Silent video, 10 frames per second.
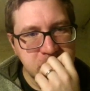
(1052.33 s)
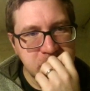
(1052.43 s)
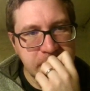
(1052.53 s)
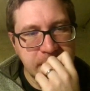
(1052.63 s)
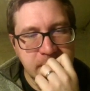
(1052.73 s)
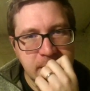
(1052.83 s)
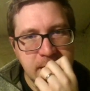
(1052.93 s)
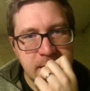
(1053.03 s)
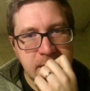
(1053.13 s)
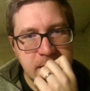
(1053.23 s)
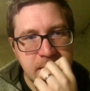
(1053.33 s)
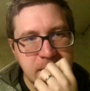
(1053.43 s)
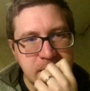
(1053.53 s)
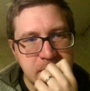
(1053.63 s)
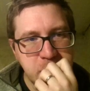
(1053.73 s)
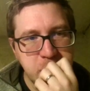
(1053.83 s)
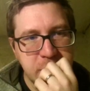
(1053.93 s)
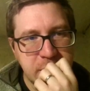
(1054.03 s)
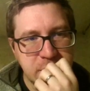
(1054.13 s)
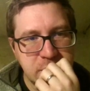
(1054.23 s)
Let's add a
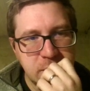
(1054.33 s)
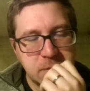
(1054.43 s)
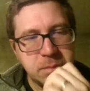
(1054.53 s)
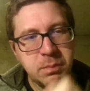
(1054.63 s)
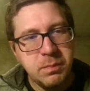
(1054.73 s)
margin